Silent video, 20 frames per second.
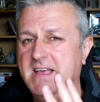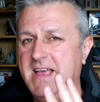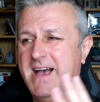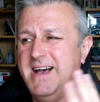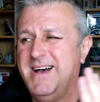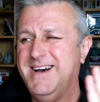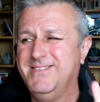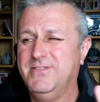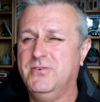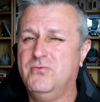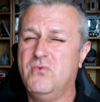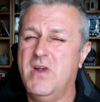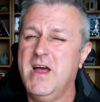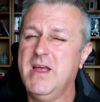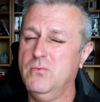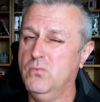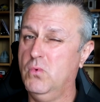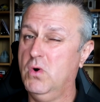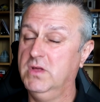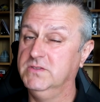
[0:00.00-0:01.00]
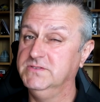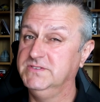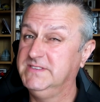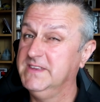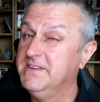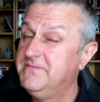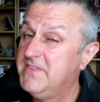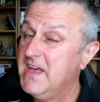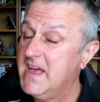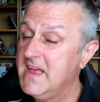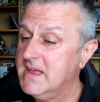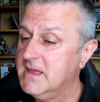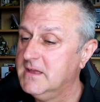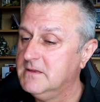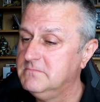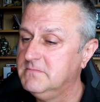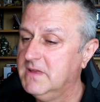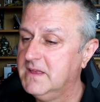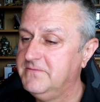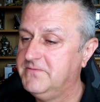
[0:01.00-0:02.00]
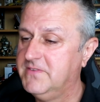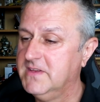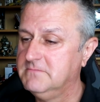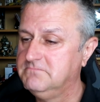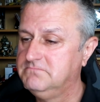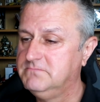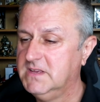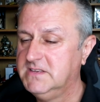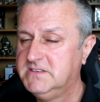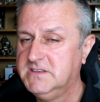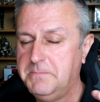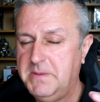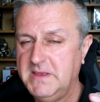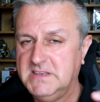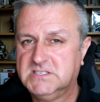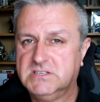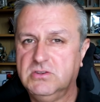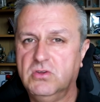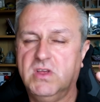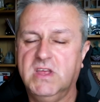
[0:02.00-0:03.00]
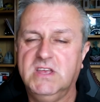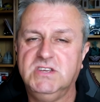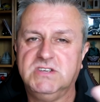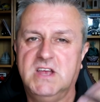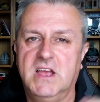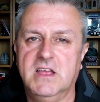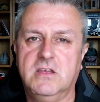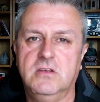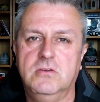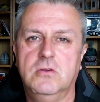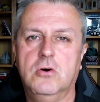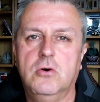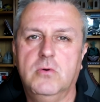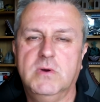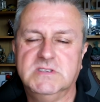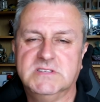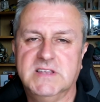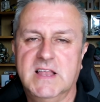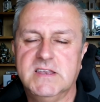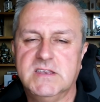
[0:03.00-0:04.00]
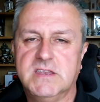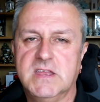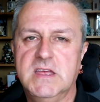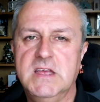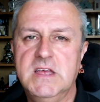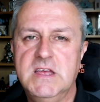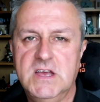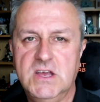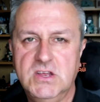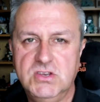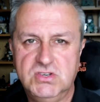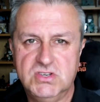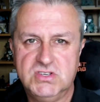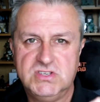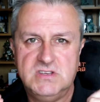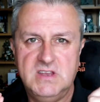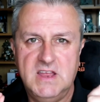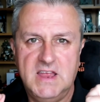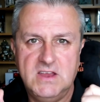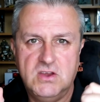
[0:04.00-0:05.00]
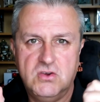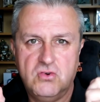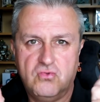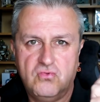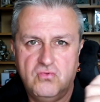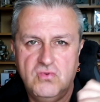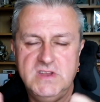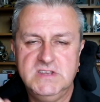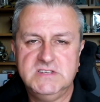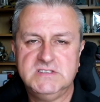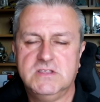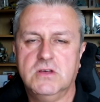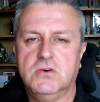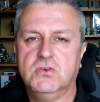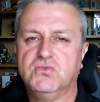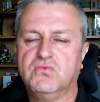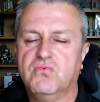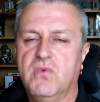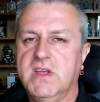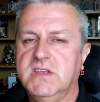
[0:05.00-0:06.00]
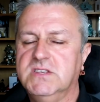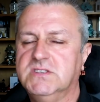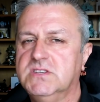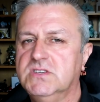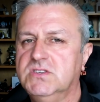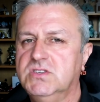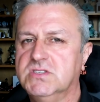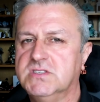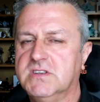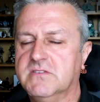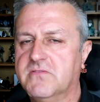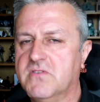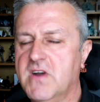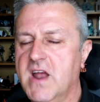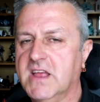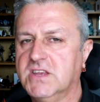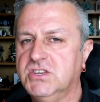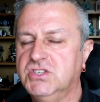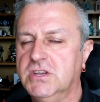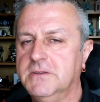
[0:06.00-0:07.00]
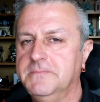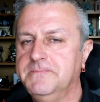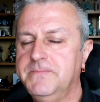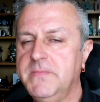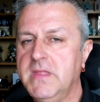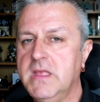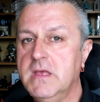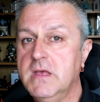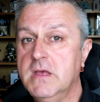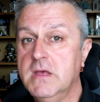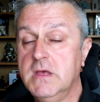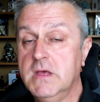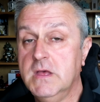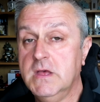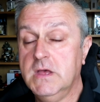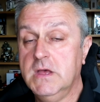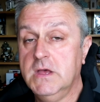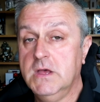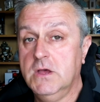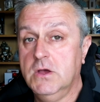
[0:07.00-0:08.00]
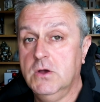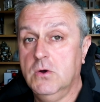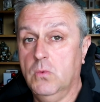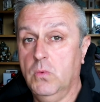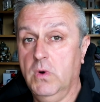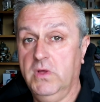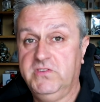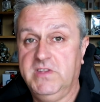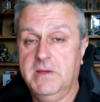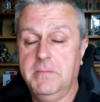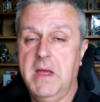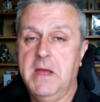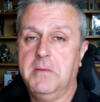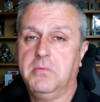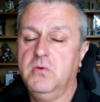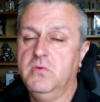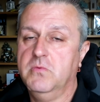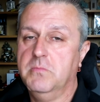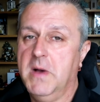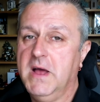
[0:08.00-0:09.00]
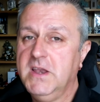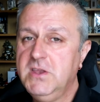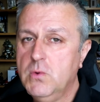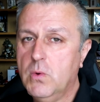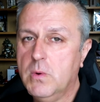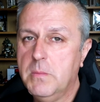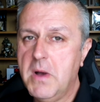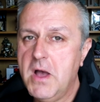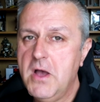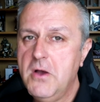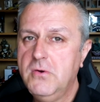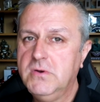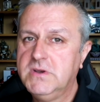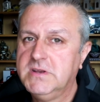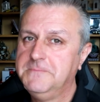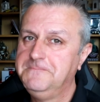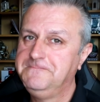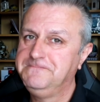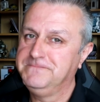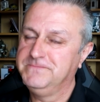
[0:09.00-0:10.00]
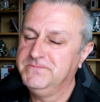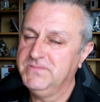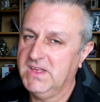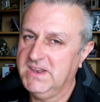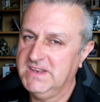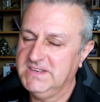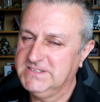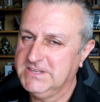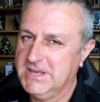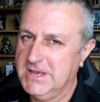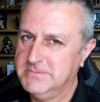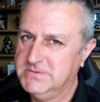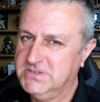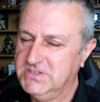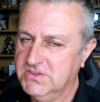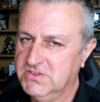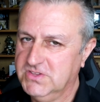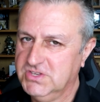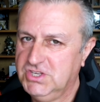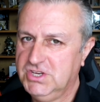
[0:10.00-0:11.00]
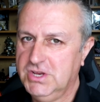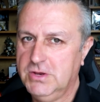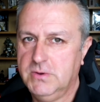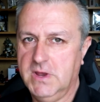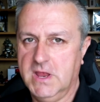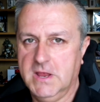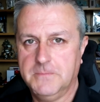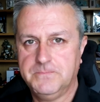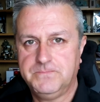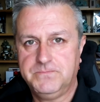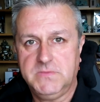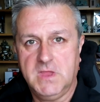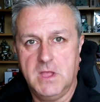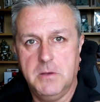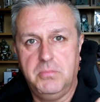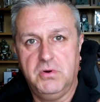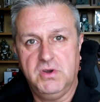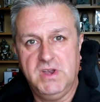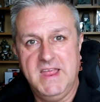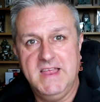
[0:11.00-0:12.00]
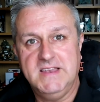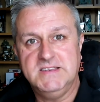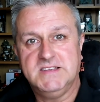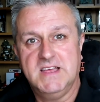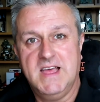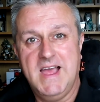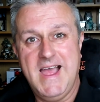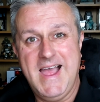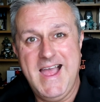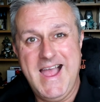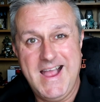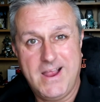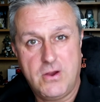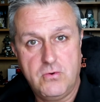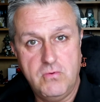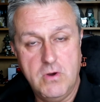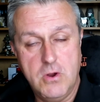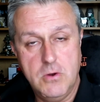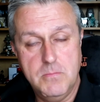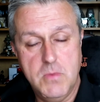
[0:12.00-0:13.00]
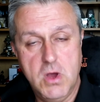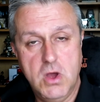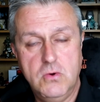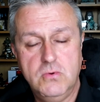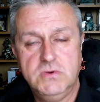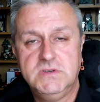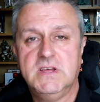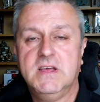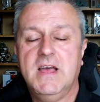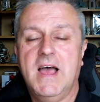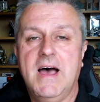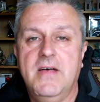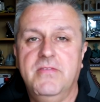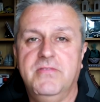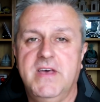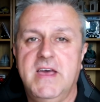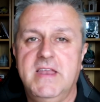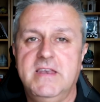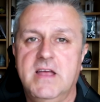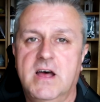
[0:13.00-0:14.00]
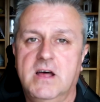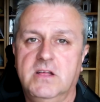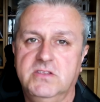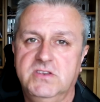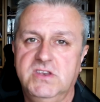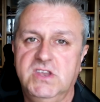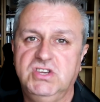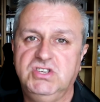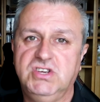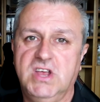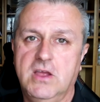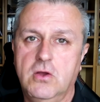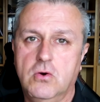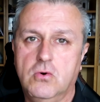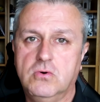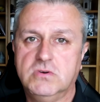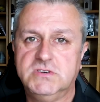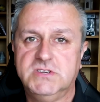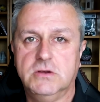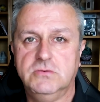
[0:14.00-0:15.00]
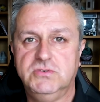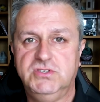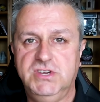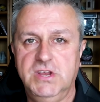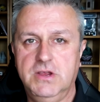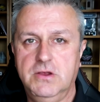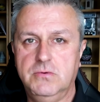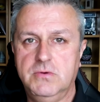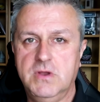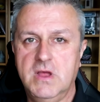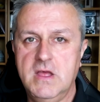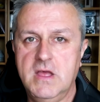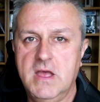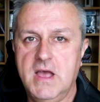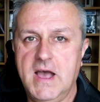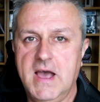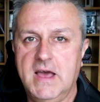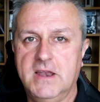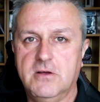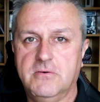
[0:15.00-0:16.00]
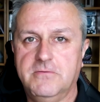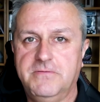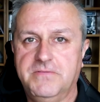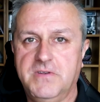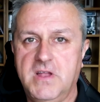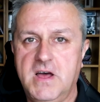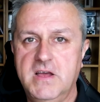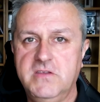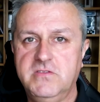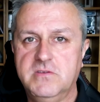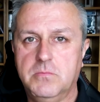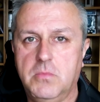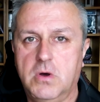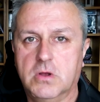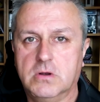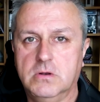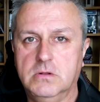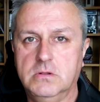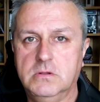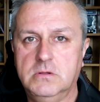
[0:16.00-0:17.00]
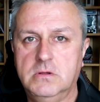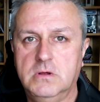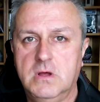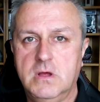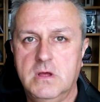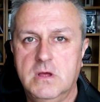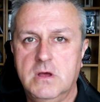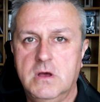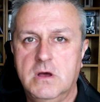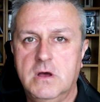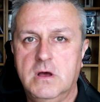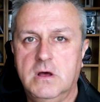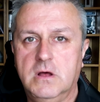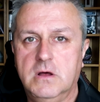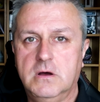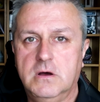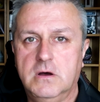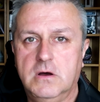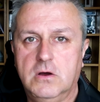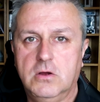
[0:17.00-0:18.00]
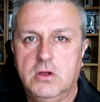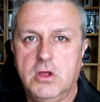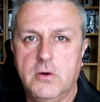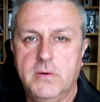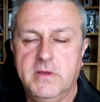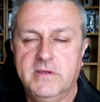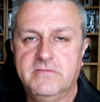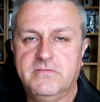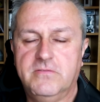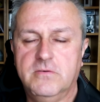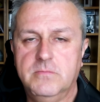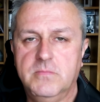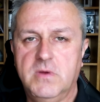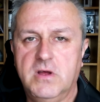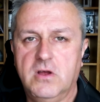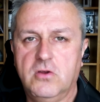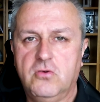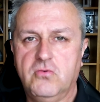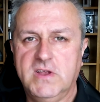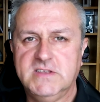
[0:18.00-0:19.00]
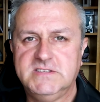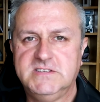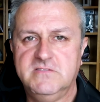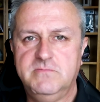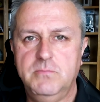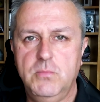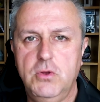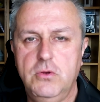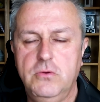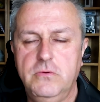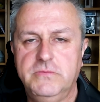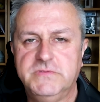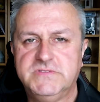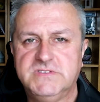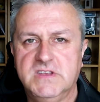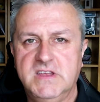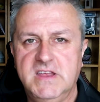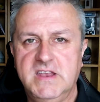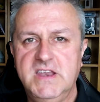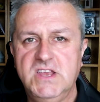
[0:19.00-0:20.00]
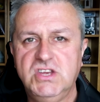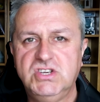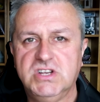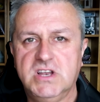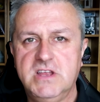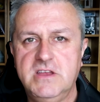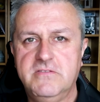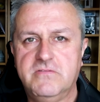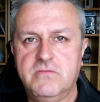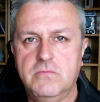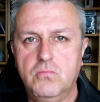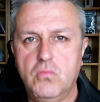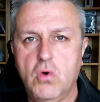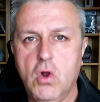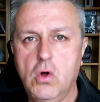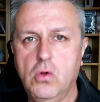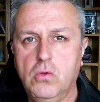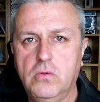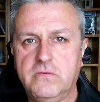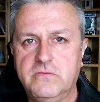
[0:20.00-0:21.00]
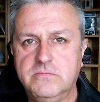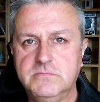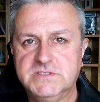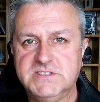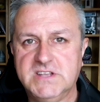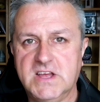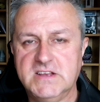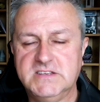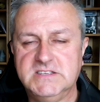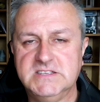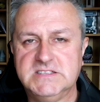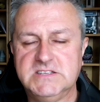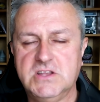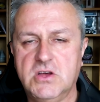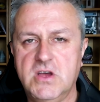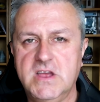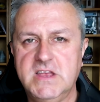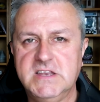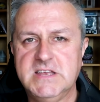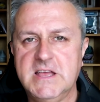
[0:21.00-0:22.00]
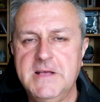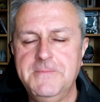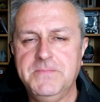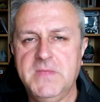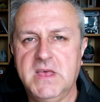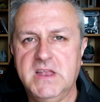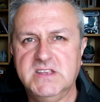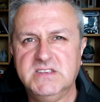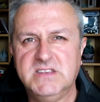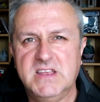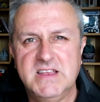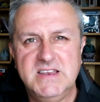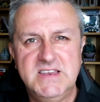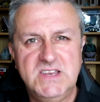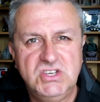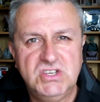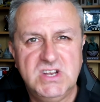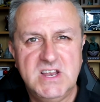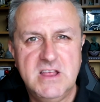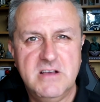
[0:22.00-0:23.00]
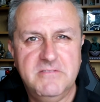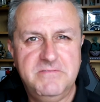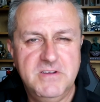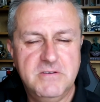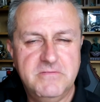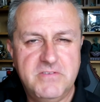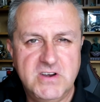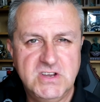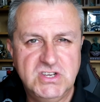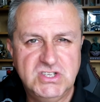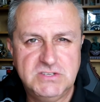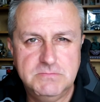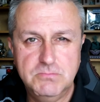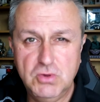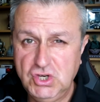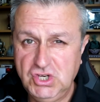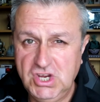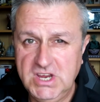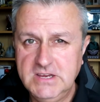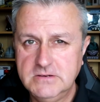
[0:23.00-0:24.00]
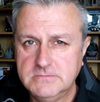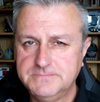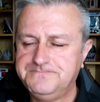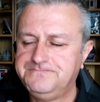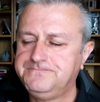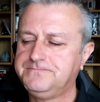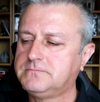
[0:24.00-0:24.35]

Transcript: are the right ones. If they're, if they're, it's a bit sluggish, I can always land it and just increase those rates just a fraction. Once I'm happy with manual mode, then it's time to do the tuning. I'll put it into acro mode and then I'll initiate auto tune and I'll fly the model going from aggressive moves, initially from roll, from side to side, and initially it'll feel very smushy,